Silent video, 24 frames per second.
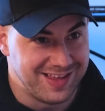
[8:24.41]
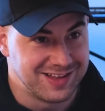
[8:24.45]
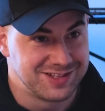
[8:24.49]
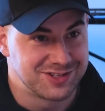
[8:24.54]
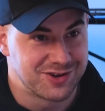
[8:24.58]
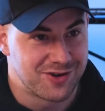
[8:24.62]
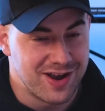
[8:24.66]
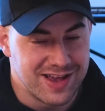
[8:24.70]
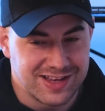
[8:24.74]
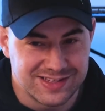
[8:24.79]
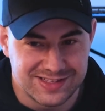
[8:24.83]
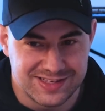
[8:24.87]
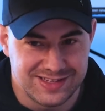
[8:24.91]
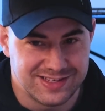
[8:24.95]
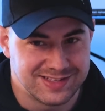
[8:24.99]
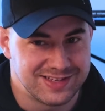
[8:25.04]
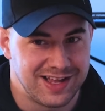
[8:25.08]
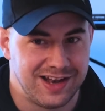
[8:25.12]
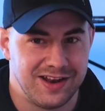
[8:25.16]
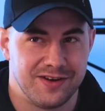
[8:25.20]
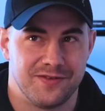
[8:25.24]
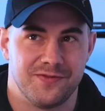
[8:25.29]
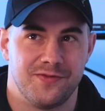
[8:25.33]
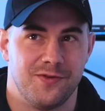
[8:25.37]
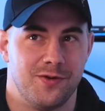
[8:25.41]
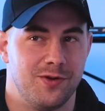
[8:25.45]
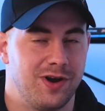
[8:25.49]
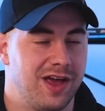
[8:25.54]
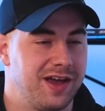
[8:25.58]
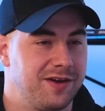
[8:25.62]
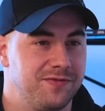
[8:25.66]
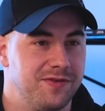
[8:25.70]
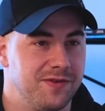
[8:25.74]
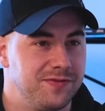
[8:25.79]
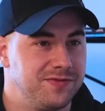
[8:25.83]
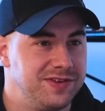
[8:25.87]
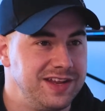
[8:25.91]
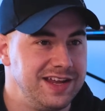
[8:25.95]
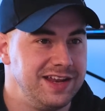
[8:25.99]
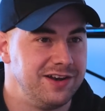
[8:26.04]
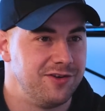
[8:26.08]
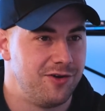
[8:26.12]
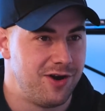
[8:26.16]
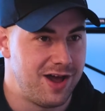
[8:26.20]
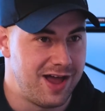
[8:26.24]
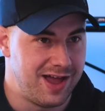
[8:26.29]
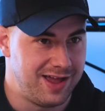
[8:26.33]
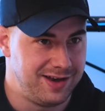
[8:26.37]
That's crazy. Sell it for like
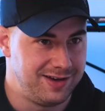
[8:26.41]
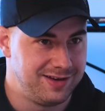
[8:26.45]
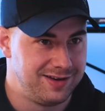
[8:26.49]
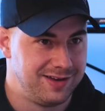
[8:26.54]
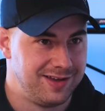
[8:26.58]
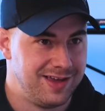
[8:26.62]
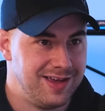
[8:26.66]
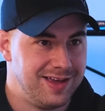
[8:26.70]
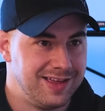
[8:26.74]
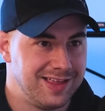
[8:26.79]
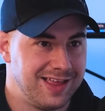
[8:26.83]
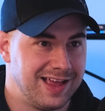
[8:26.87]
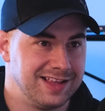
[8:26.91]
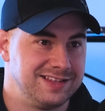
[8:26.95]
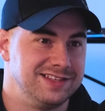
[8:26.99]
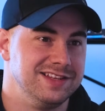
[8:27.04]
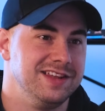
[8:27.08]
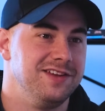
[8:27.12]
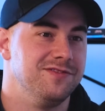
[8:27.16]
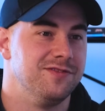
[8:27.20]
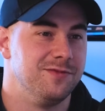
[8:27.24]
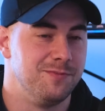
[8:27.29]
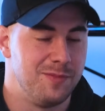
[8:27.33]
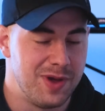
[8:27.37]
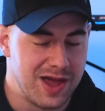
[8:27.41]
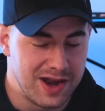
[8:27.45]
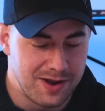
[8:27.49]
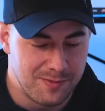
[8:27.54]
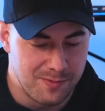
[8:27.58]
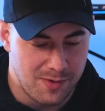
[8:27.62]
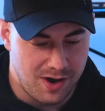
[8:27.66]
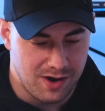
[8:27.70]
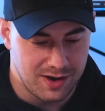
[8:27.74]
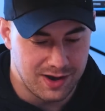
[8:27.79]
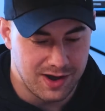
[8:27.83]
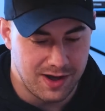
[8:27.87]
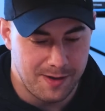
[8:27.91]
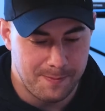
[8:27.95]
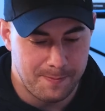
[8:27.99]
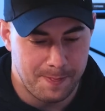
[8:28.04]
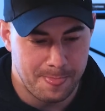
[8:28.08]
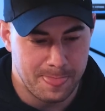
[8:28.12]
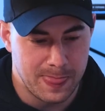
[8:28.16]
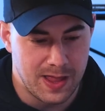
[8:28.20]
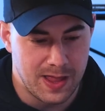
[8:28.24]
15 Rand. That's an even better markup.